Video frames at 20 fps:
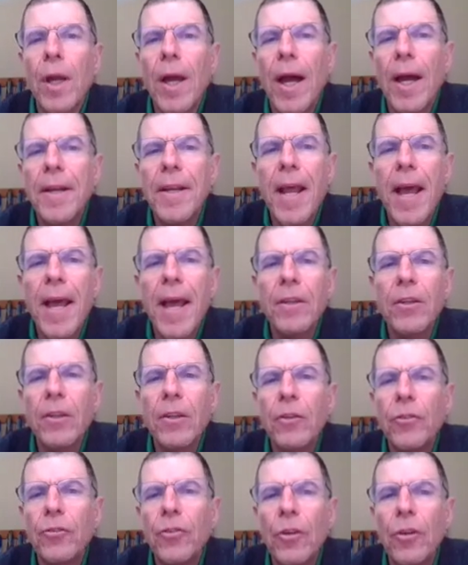
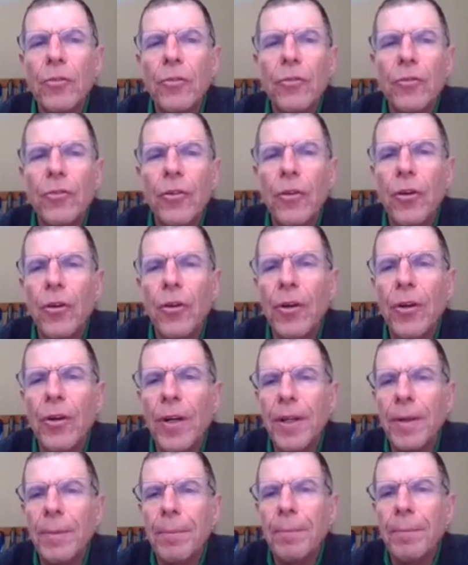Contacting Social
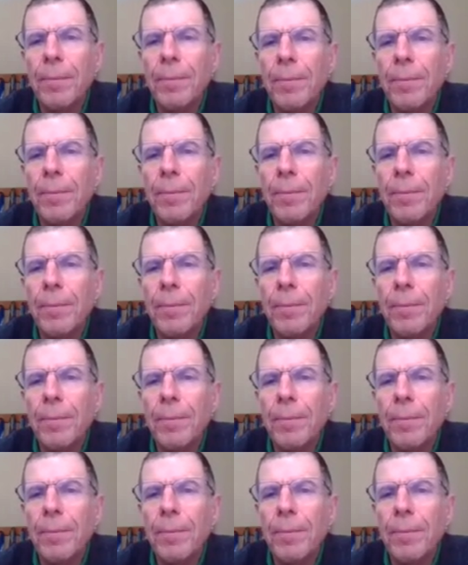Security.